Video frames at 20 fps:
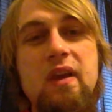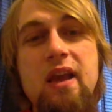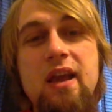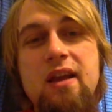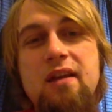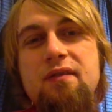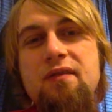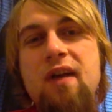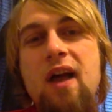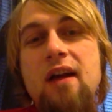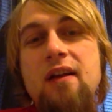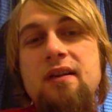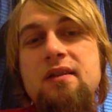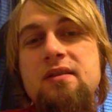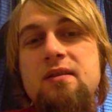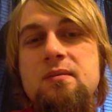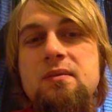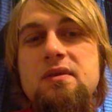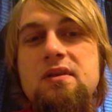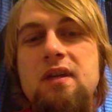And in fact,
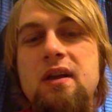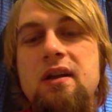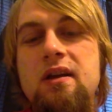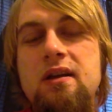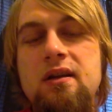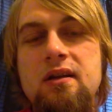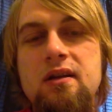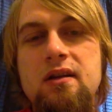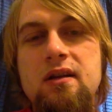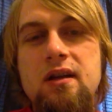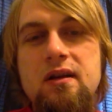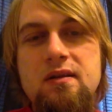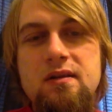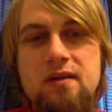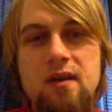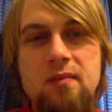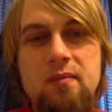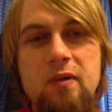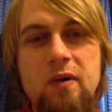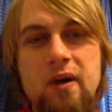it's almost like a
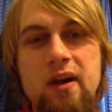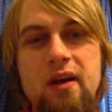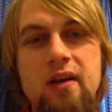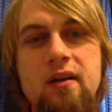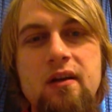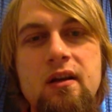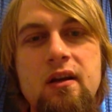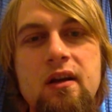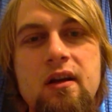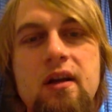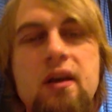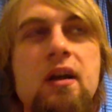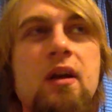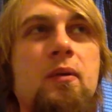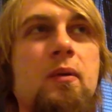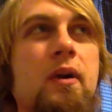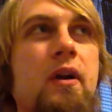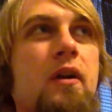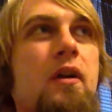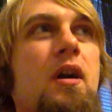submarine
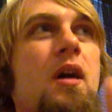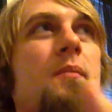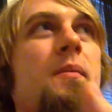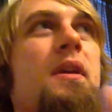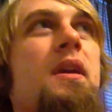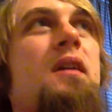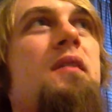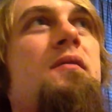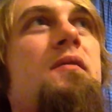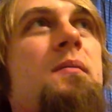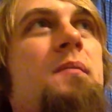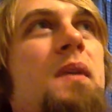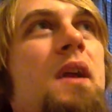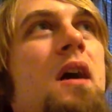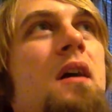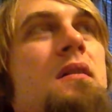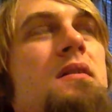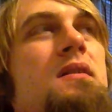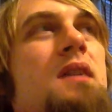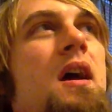where you're coming in from the
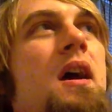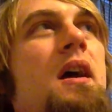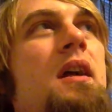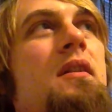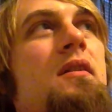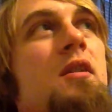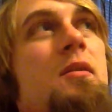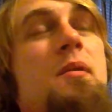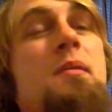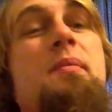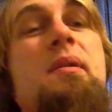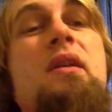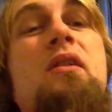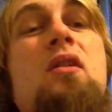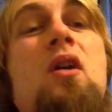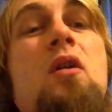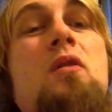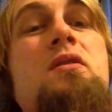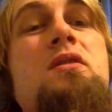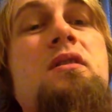outside. There might be an
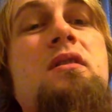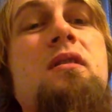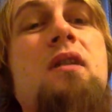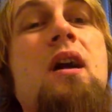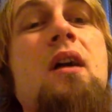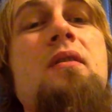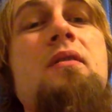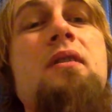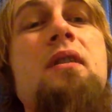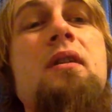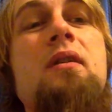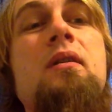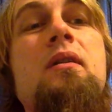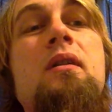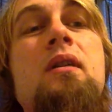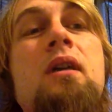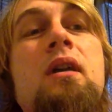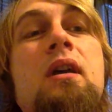ocean around you.